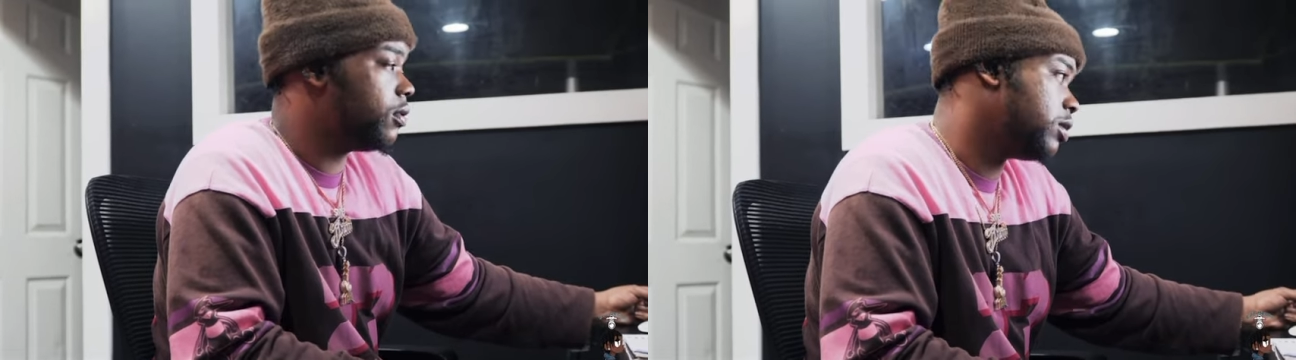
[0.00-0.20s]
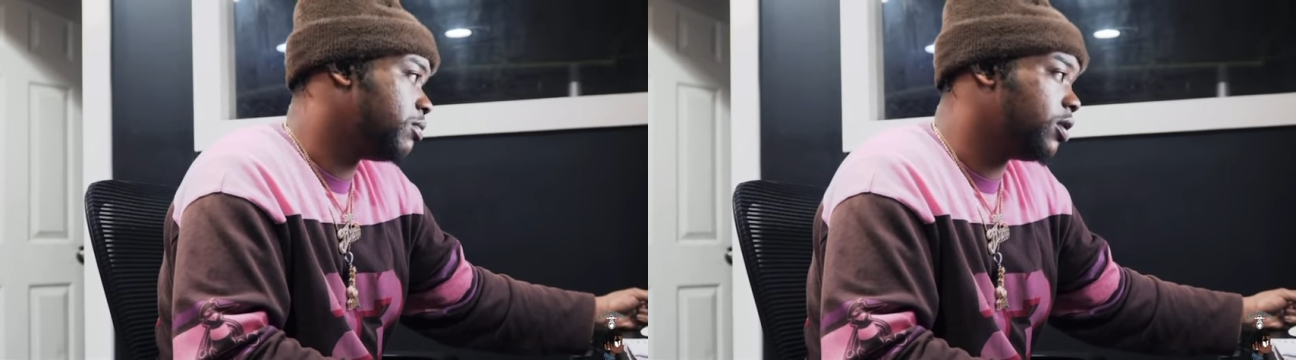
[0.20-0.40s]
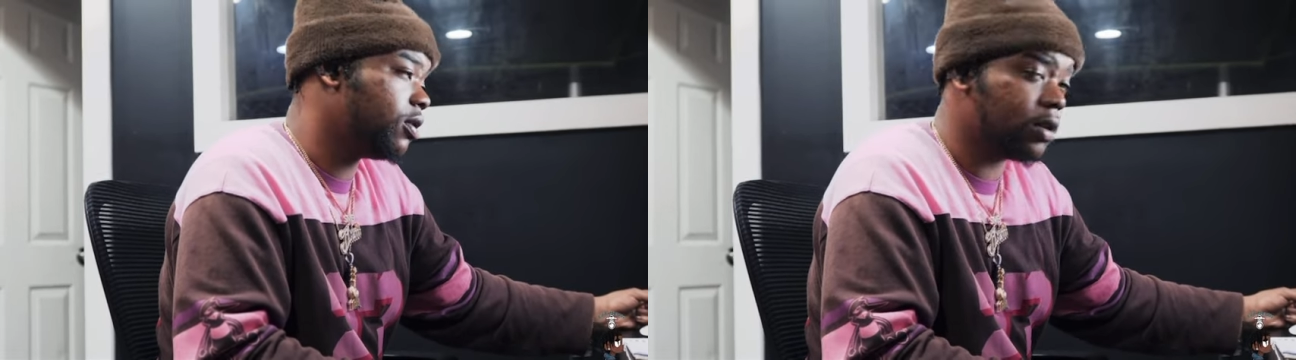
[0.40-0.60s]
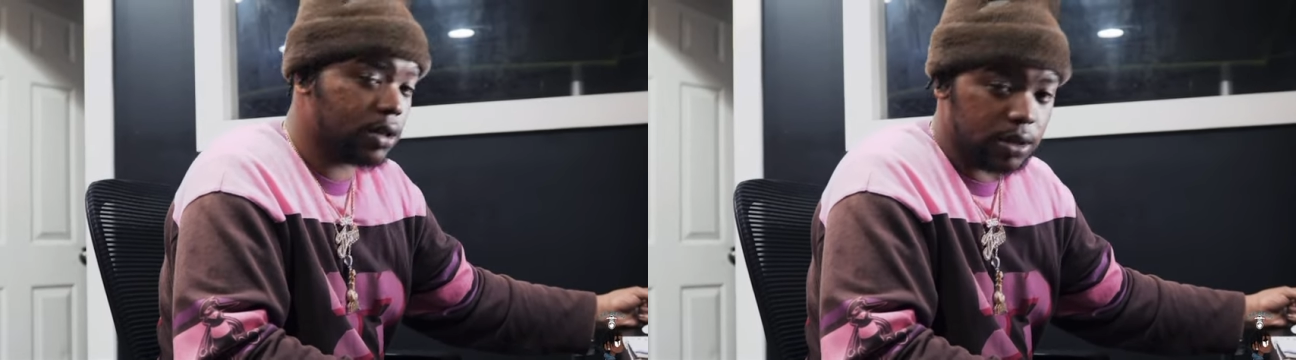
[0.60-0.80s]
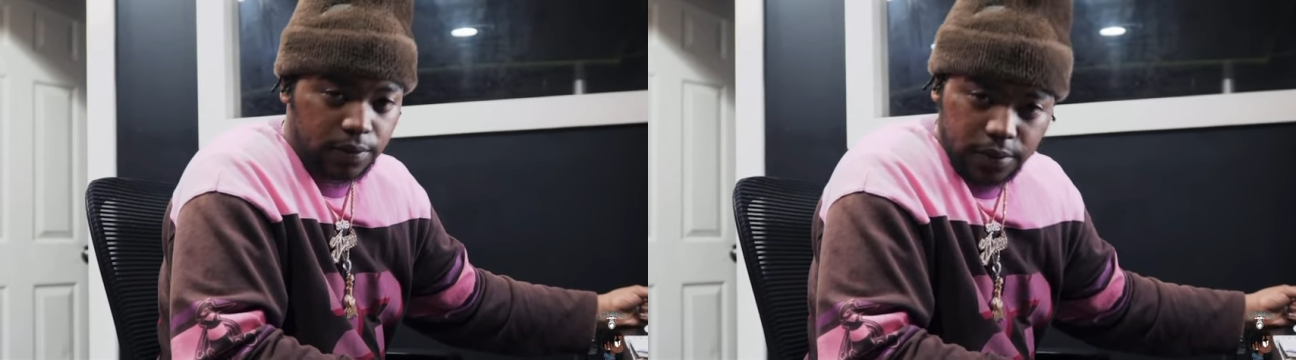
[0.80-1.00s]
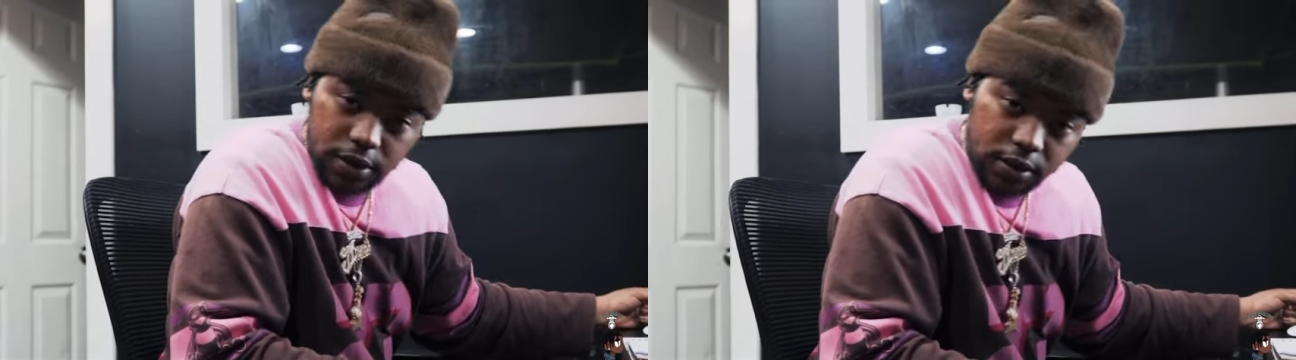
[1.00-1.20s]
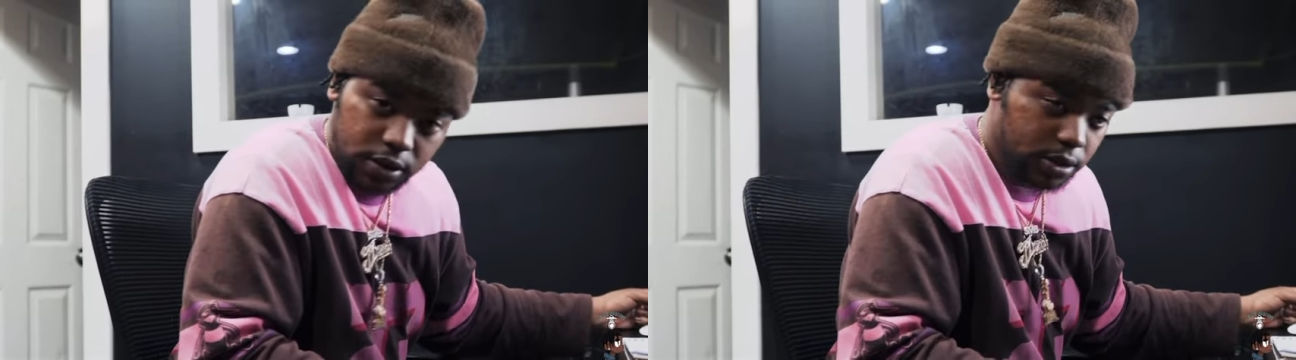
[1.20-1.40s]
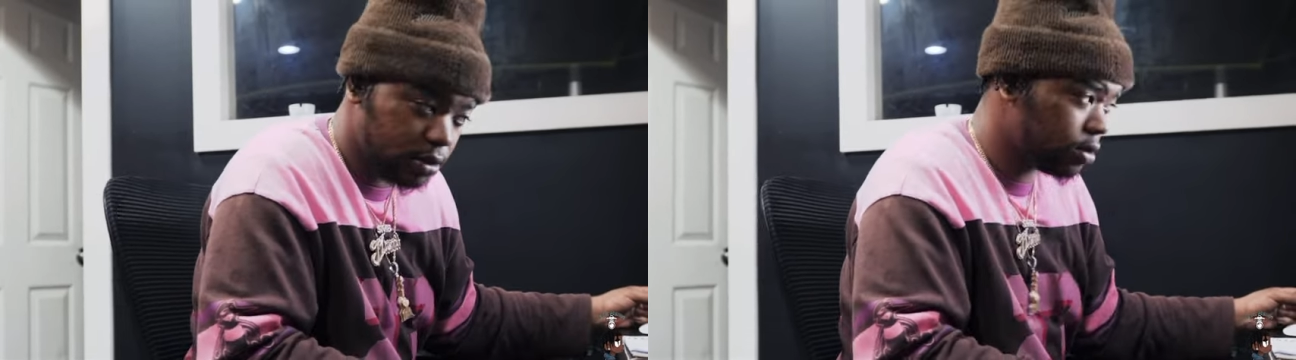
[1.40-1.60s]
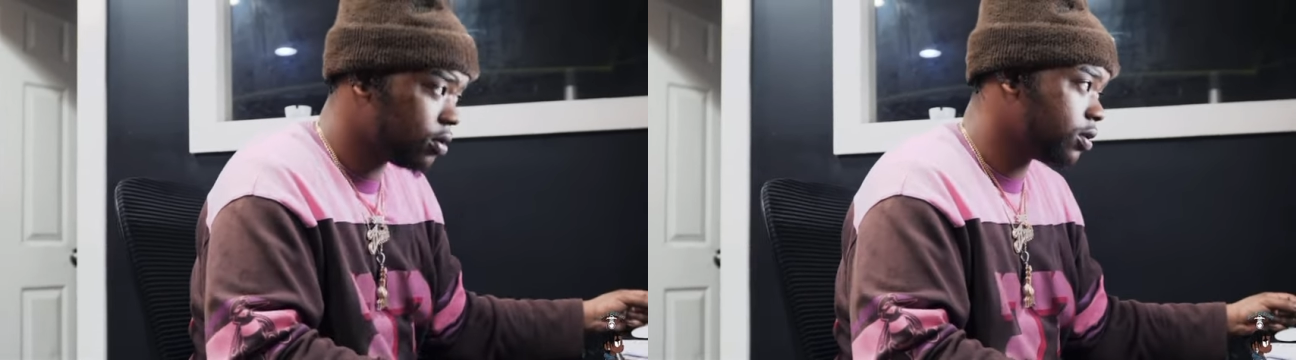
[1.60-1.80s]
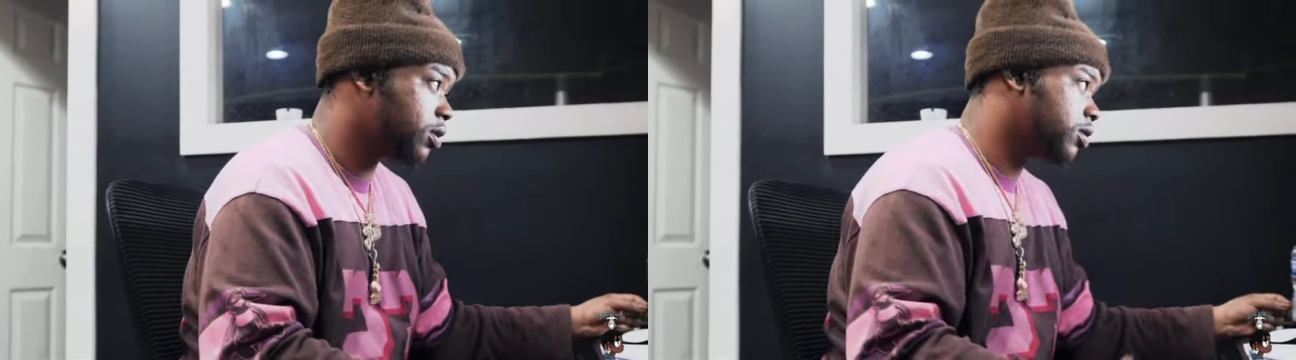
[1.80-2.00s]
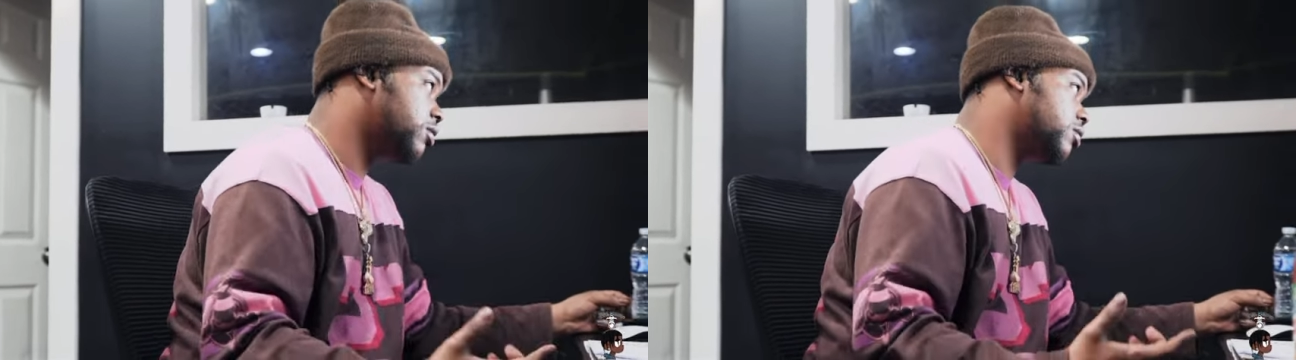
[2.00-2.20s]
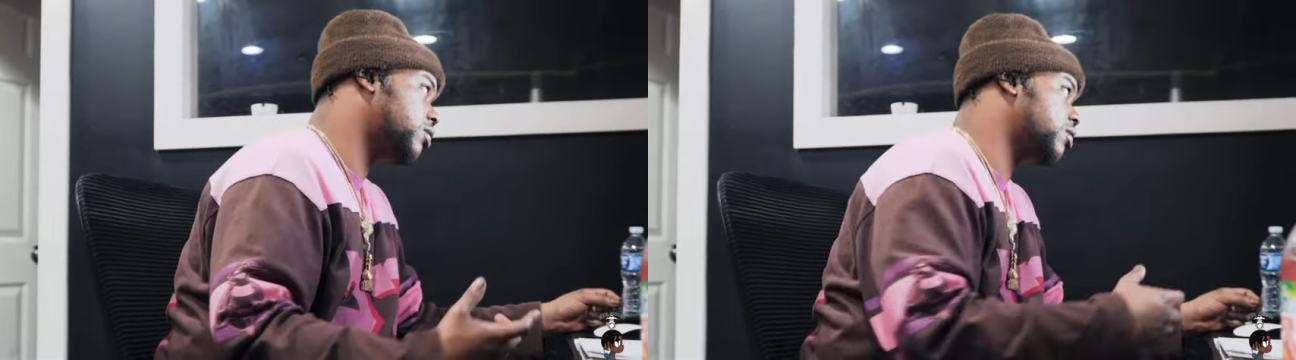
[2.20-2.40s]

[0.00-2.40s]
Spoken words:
just be hard as fuck to choose the song.